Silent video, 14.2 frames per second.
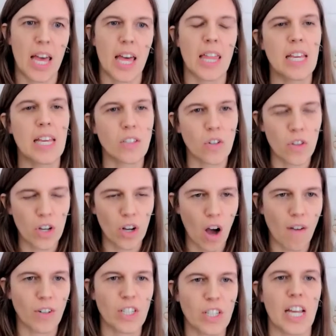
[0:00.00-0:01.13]
These are the
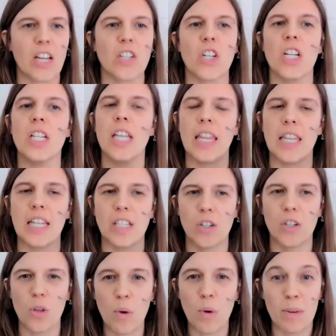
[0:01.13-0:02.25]
conversations and these are
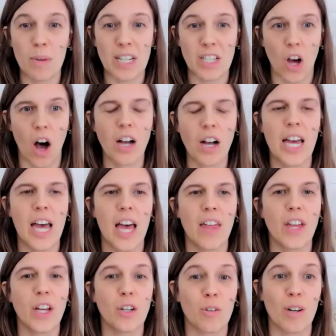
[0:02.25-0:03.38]
the way we talk
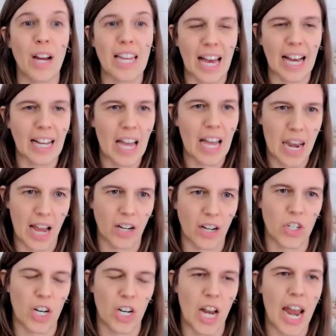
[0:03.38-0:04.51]
that create that connection.